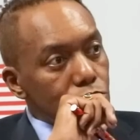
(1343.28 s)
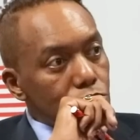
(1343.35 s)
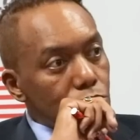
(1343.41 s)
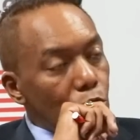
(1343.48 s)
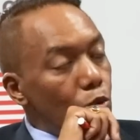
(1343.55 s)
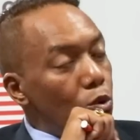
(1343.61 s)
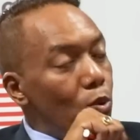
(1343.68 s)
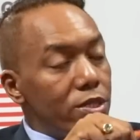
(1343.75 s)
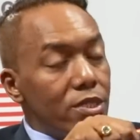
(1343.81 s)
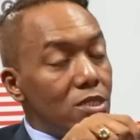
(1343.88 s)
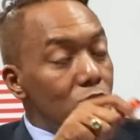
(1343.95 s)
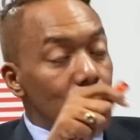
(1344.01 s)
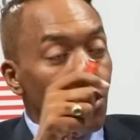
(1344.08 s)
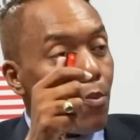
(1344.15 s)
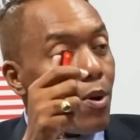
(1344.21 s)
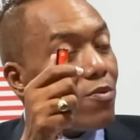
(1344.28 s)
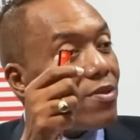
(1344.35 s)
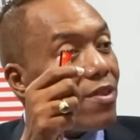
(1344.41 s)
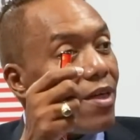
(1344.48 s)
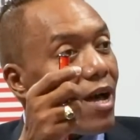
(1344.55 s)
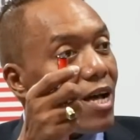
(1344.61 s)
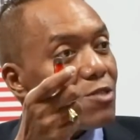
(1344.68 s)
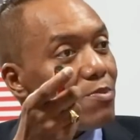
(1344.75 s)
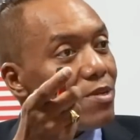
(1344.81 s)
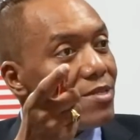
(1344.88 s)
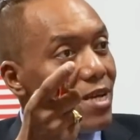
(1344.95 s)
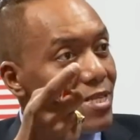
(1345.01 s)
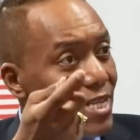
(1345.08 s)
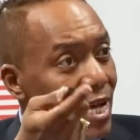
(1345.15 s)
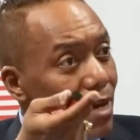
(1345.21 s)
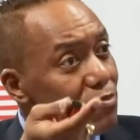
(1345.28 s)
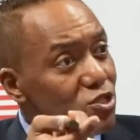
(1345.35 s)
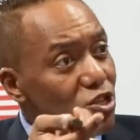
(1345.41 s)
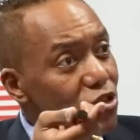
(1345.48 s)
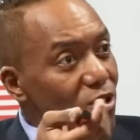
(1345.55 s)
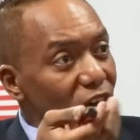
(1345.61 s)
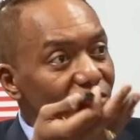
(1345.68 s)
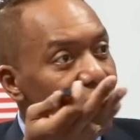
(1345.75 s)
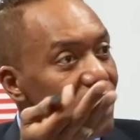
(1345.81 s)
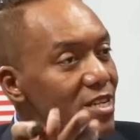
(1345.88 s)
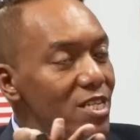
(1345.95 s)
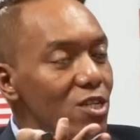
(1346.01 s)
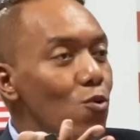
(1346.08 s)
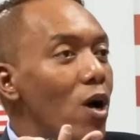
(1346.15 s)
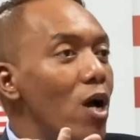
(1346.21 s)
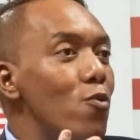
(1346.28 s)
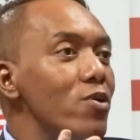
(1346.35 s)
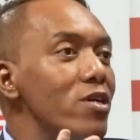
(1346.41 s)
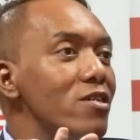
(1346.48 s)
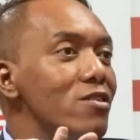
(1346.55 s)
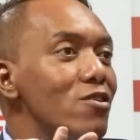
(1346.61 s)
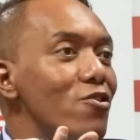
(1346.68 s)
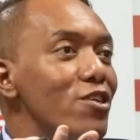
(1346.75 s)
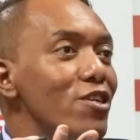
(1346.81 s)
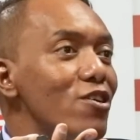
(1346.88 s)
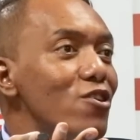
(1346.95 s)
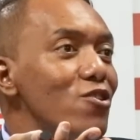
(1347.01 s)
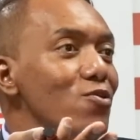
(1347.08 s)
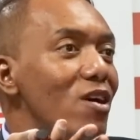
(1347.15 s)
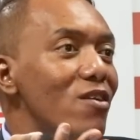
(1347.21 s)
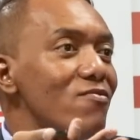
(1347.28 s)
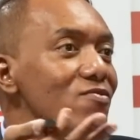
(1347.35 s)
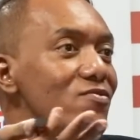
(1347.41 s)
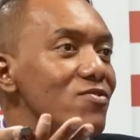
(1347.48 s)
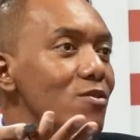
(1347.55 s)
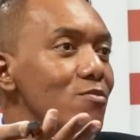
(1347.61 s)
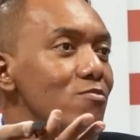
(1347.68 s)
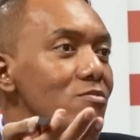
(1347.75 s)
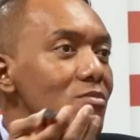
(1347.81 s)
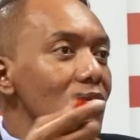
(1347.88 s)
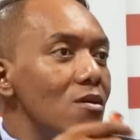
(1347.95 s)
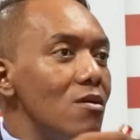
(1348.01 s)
Well, what is it all about? There has been data capture, you have an inquiry going on, you have some...